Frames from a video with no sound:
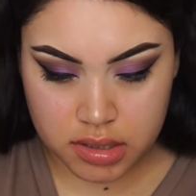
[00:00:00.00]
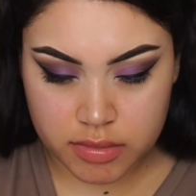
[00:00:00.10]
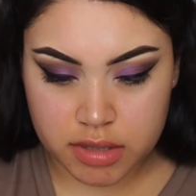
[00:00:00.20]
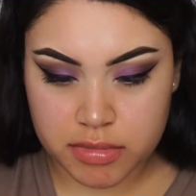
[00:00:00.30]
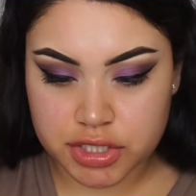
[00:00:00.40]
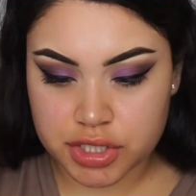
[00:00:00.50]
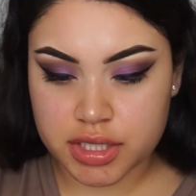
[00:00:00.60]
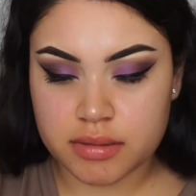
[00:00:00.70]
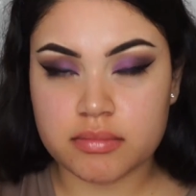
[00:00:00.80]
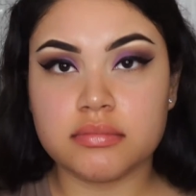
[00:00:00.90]
I'm going to measure
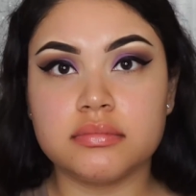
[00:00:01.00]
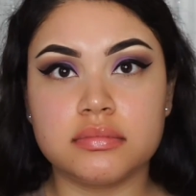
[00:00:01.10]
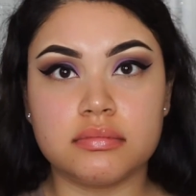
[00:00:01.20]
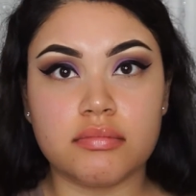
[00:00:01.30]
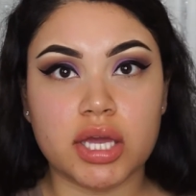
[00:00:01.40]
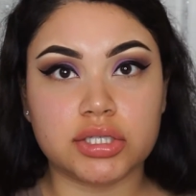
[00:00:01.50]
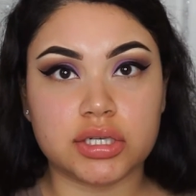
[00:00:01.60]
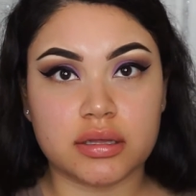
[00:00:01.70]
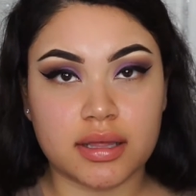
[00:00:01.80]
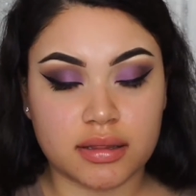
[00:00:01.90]
them to make
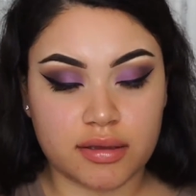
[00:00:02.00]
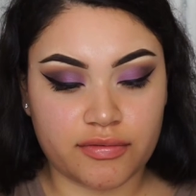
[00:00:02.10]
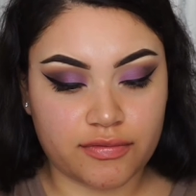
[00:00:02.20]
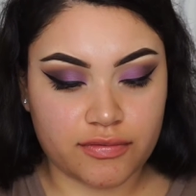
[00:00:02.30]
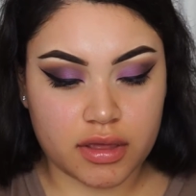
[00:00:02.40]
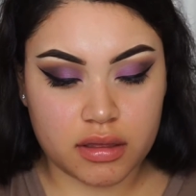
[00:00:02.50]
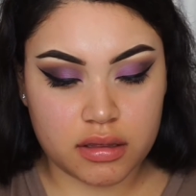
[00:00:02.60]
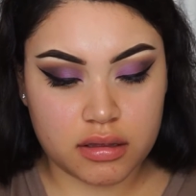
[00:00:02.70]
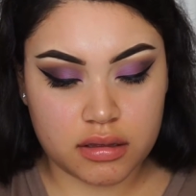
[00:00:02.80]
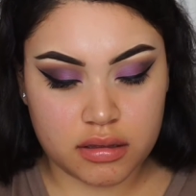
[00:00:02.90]
sure that they fit.